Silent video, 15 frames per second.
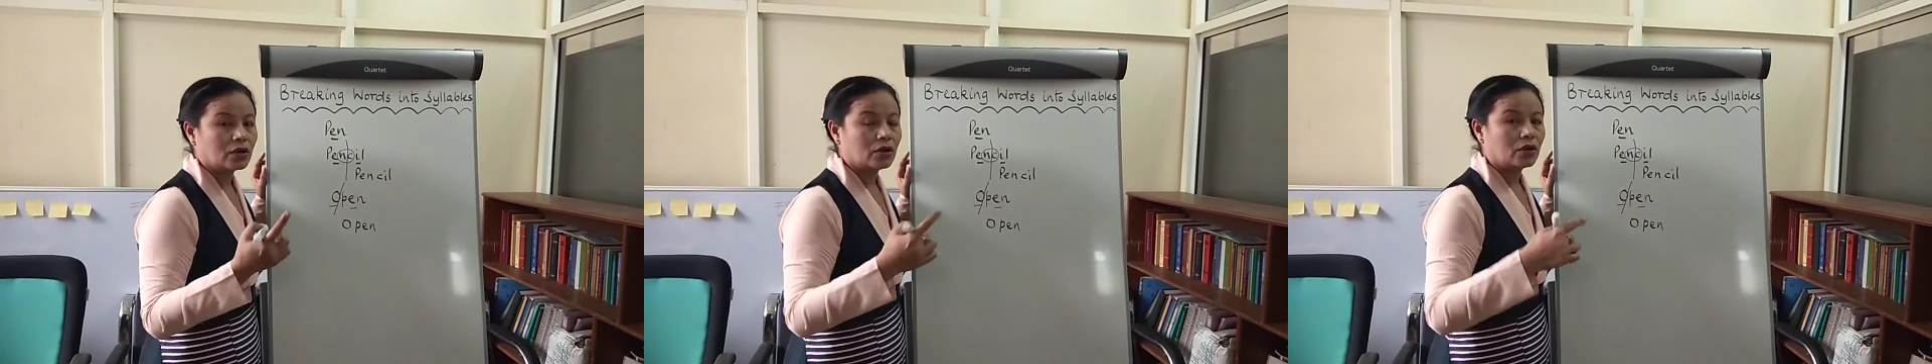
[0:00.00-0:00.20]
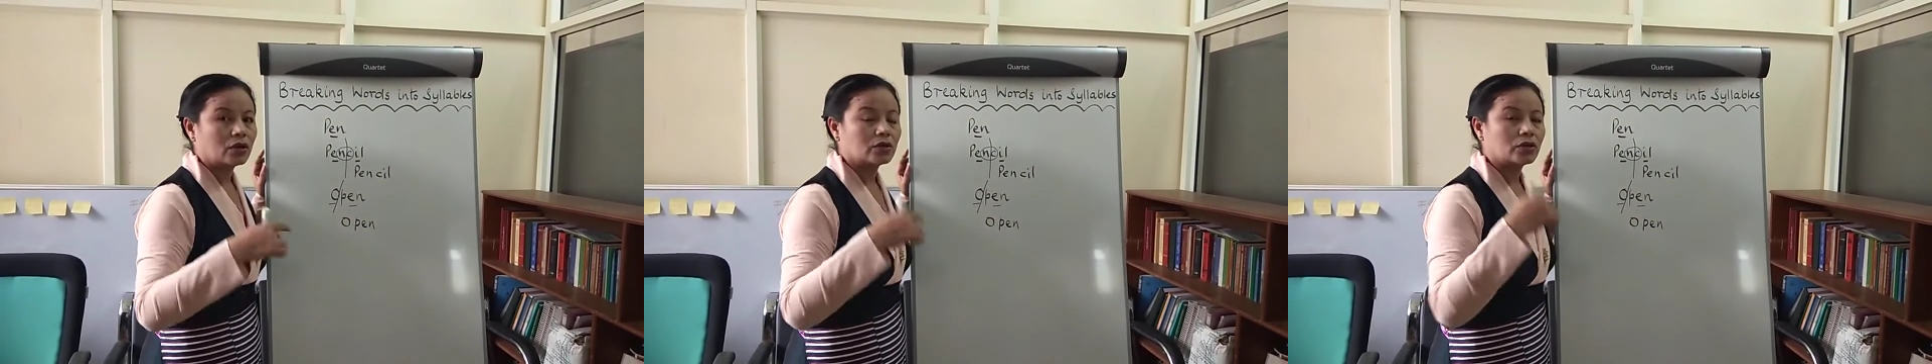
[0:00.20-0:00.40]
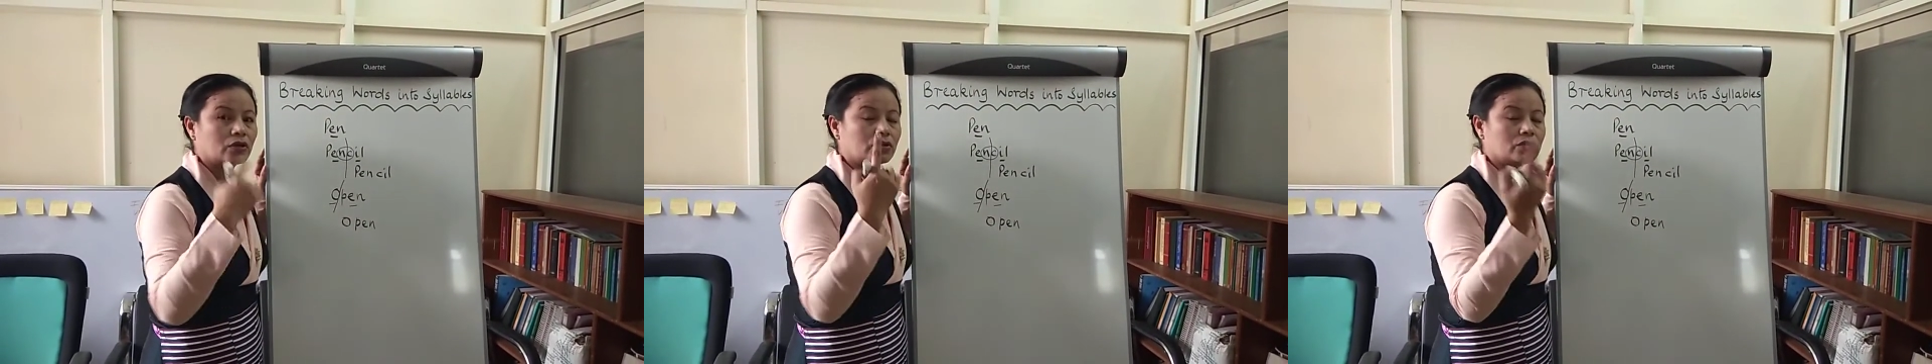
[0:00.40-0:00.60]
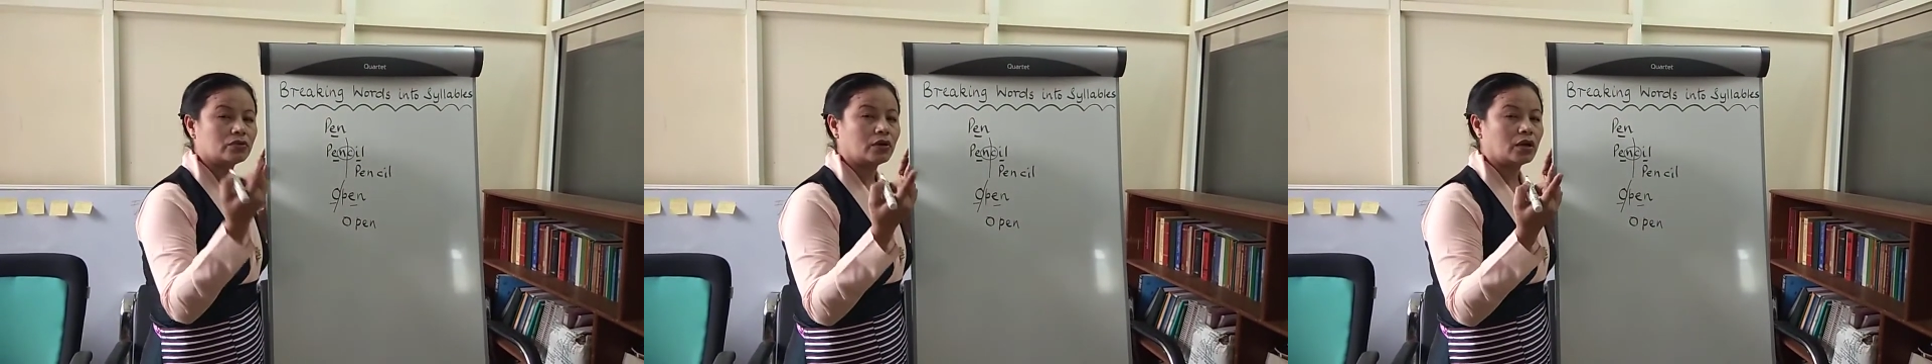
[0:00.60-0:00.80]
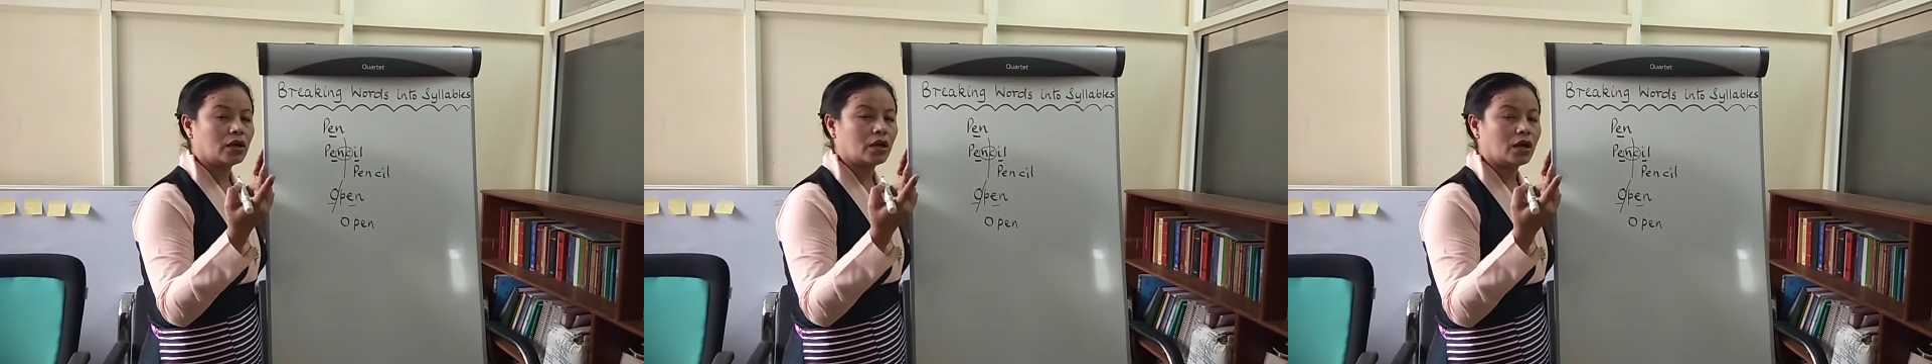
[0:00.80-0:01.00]
or
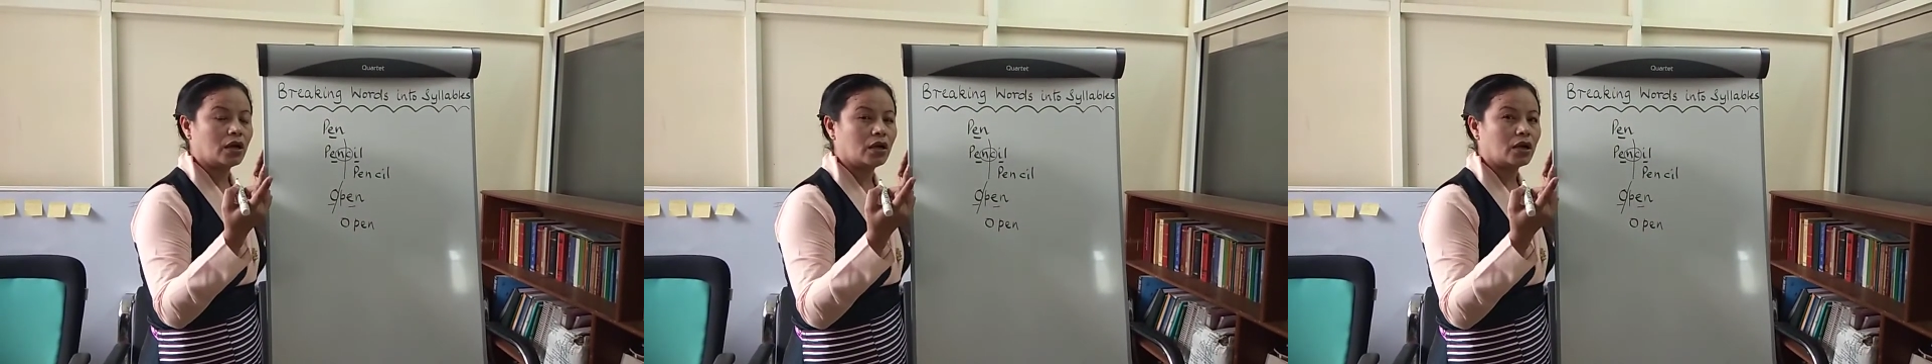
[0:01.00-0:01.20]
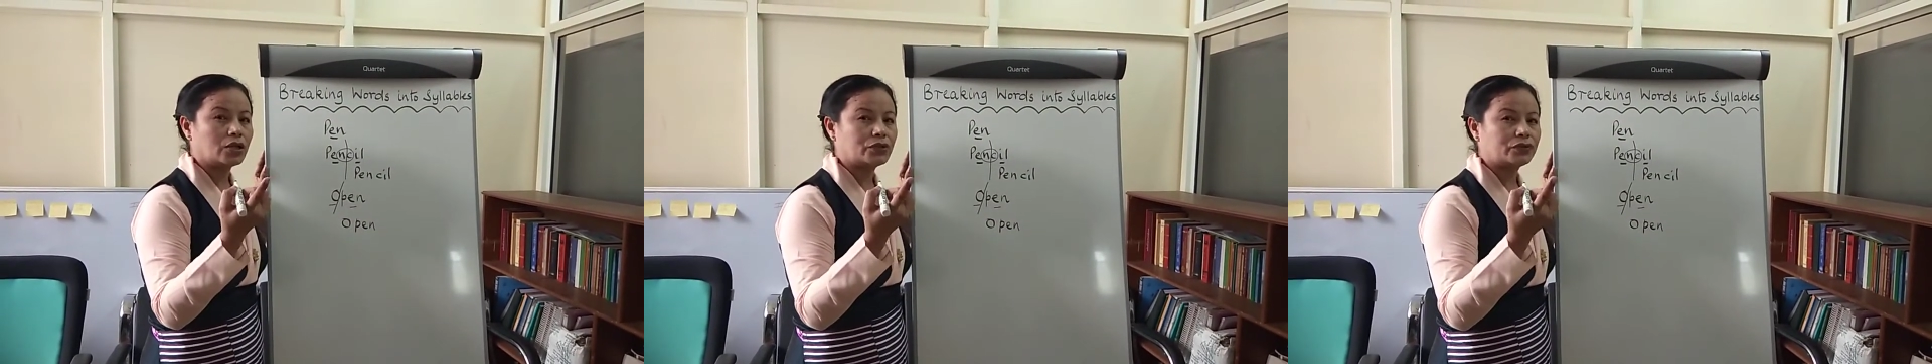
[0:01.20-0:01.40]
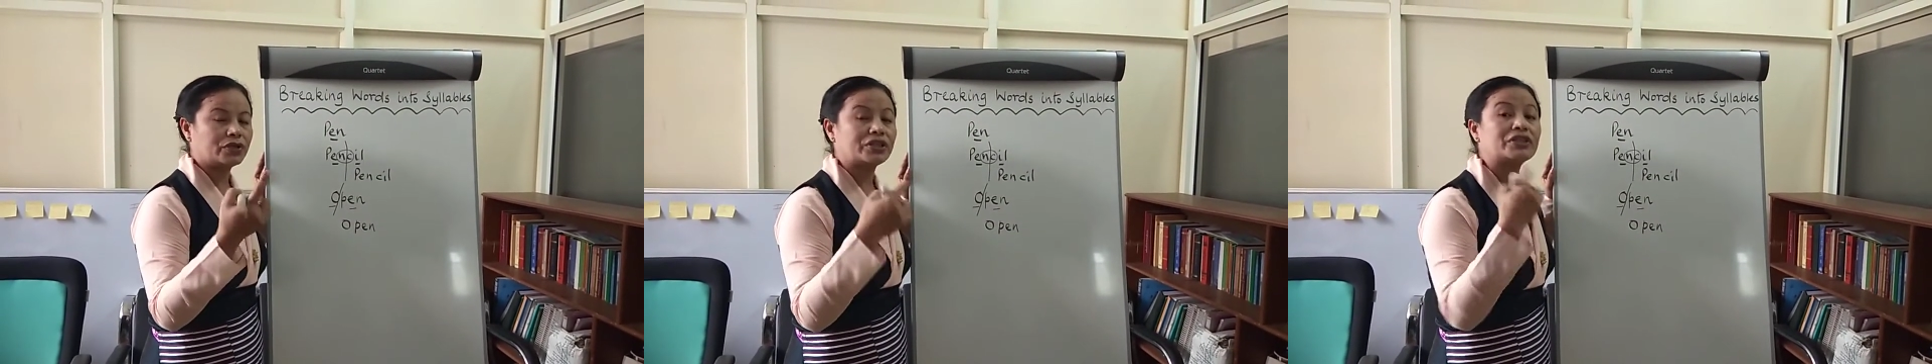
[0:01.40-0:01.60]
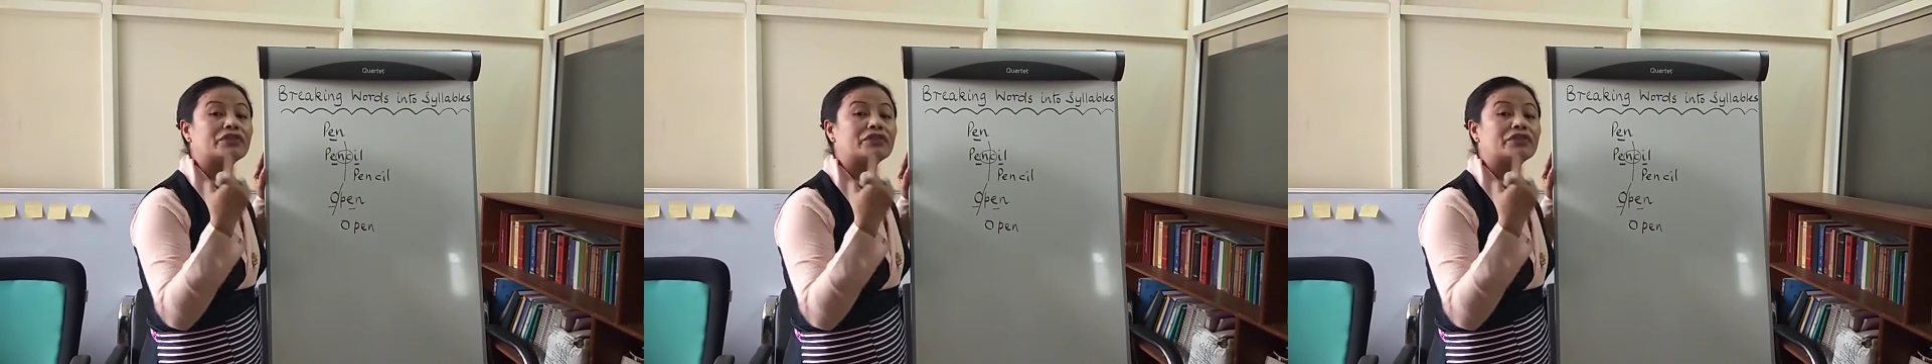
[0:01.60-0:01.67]
uh, do a